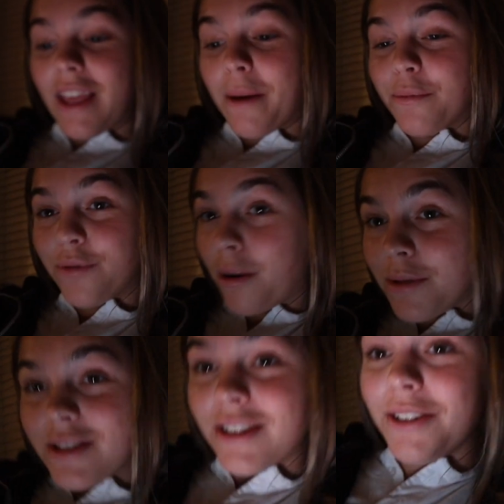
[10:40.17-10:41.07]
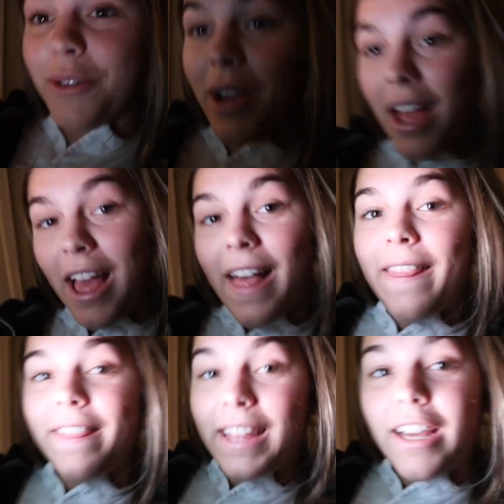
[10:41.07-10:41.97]
I promise you
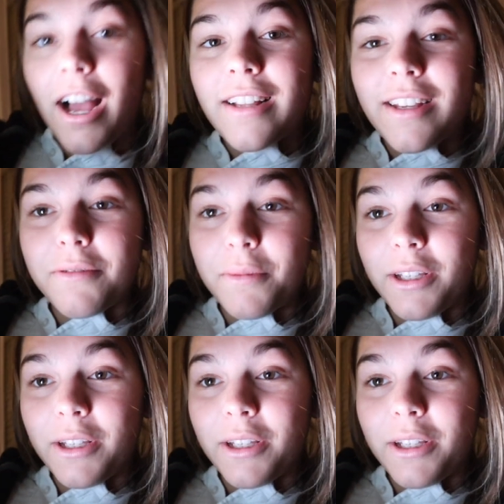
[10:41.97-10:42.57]
the content will be